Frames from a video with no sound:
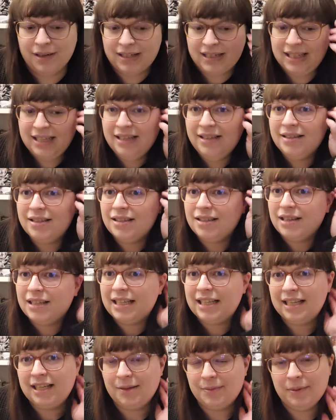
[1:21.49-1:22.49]
I need a
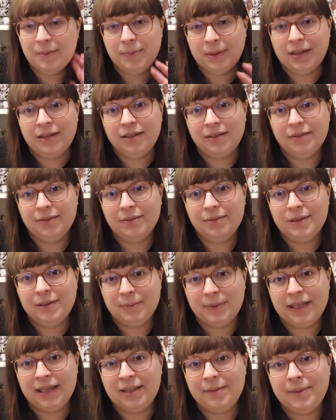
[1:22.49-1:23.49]
kick up the butt with
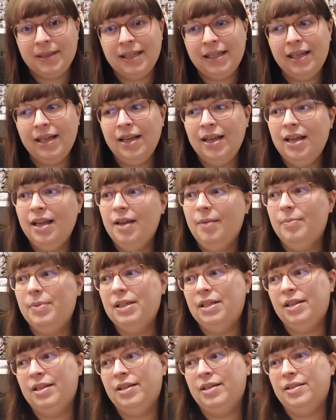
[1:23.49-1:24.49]
my anime
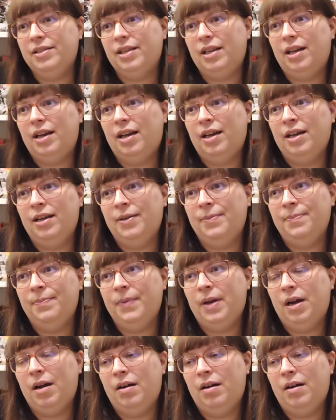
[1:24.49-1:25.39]
because um,